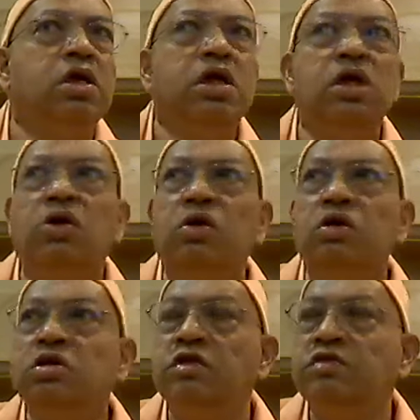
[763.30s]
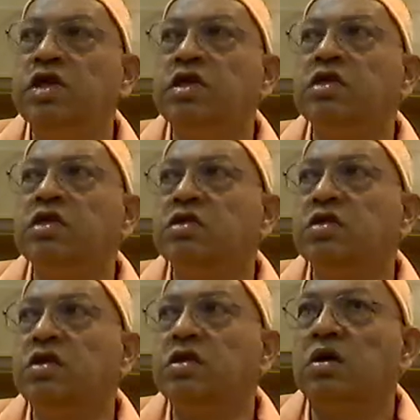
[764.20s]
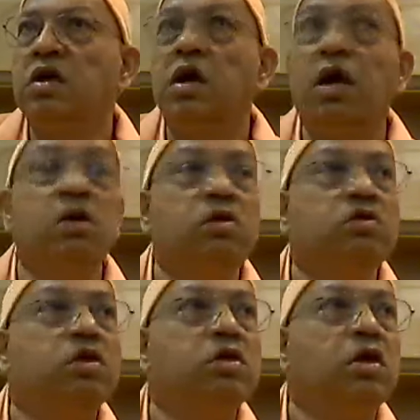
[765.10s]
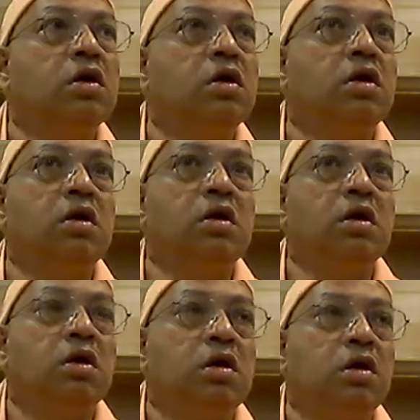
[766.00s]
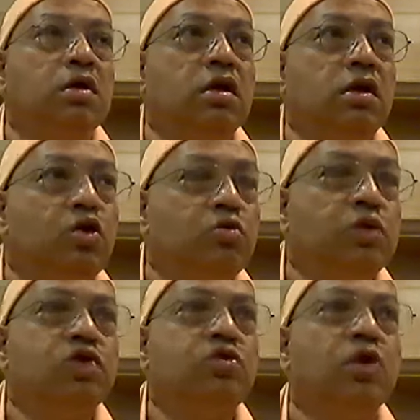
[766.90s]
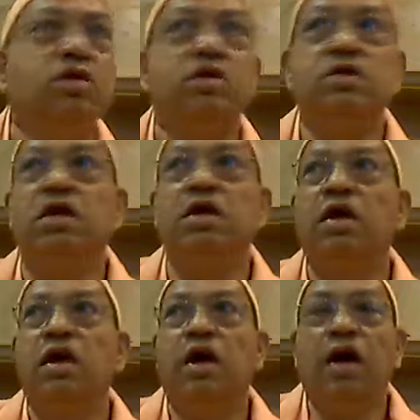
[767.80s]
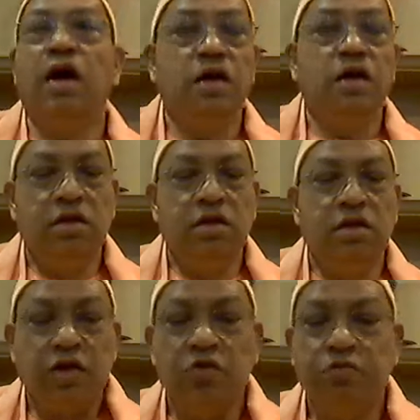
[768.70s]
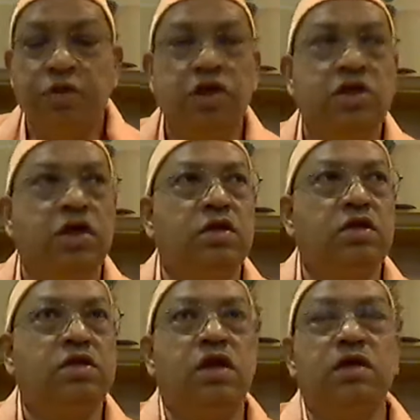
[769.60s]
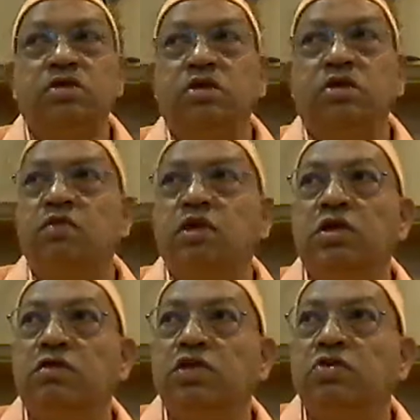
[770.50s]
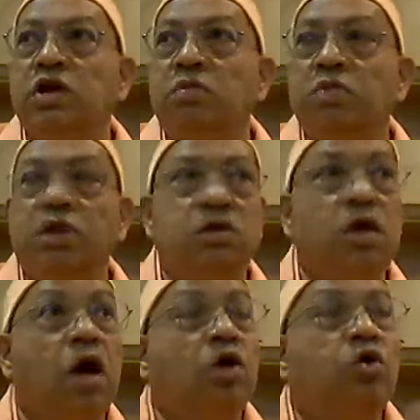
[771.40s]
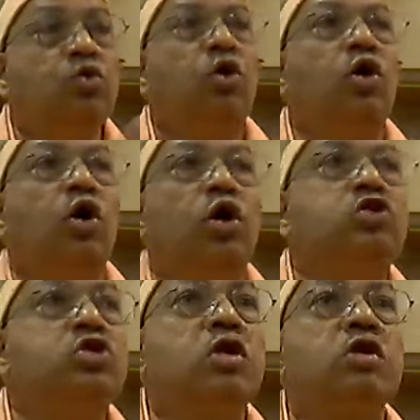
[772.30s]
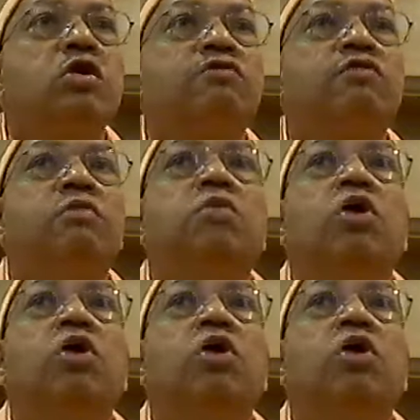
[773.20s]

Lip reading: Ye are all divinities. And you see, the luminous ones. And in this very Upanishad, is saying, Shrinvantu Vishri Amritas, you are all children of